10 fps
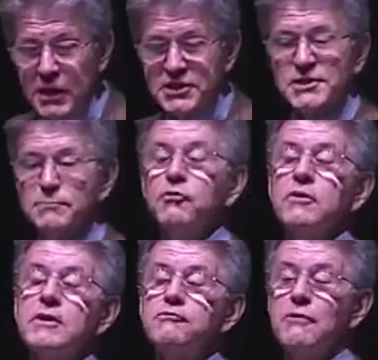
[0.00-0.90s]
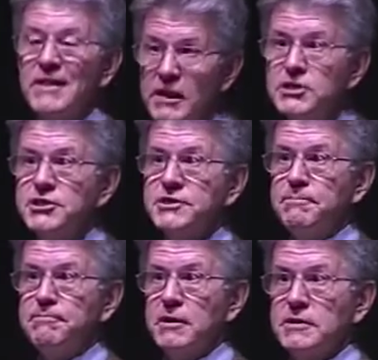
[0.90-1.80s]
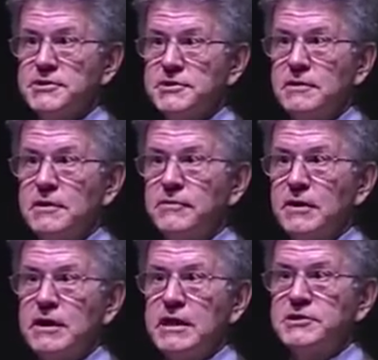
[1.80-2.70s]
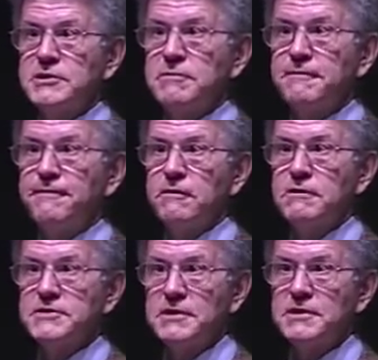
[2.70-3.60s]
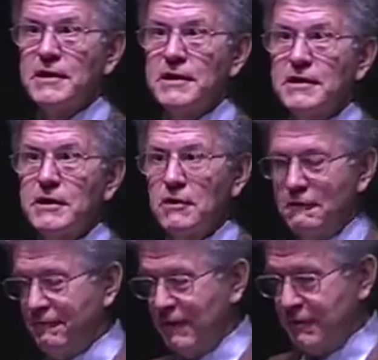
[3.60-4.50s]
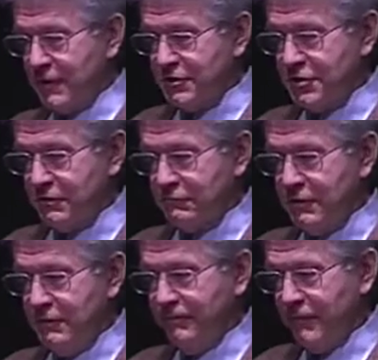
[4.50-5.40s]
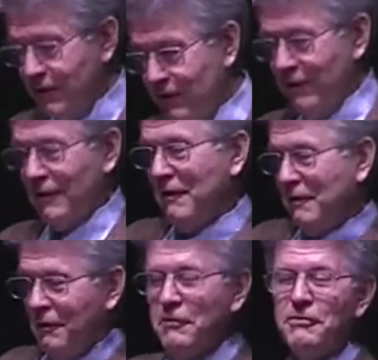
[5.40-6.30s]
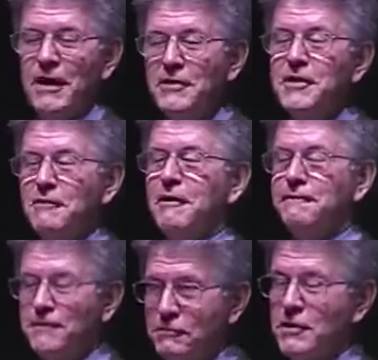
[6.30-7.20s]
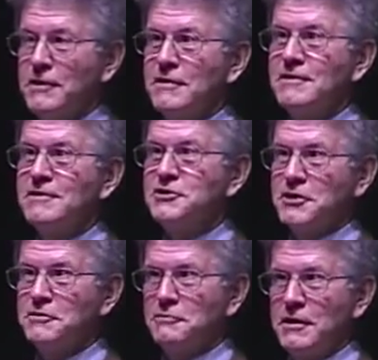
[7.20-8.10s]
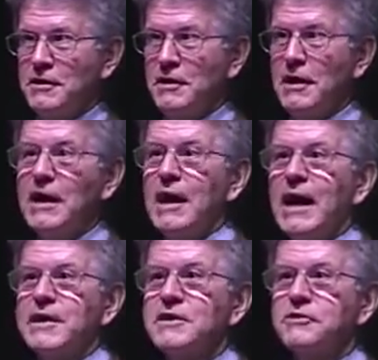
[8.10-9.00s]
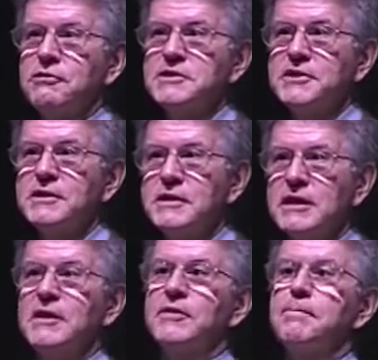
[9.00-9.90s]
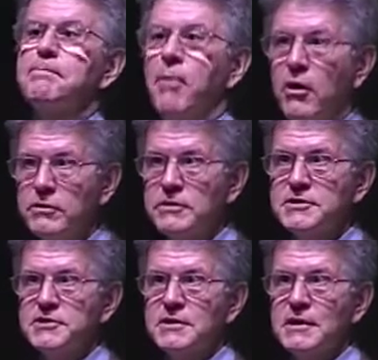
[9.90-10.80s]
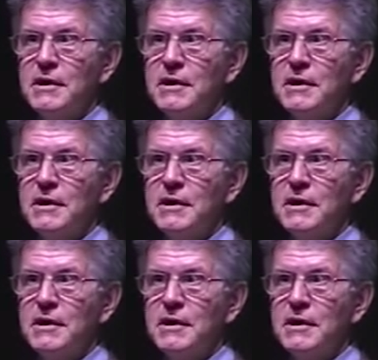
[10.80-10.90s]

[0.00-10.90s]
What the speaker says: smaller religious impulse that leads them to focus entirely on family and children. Then there are fewer children, and increasingly the bonds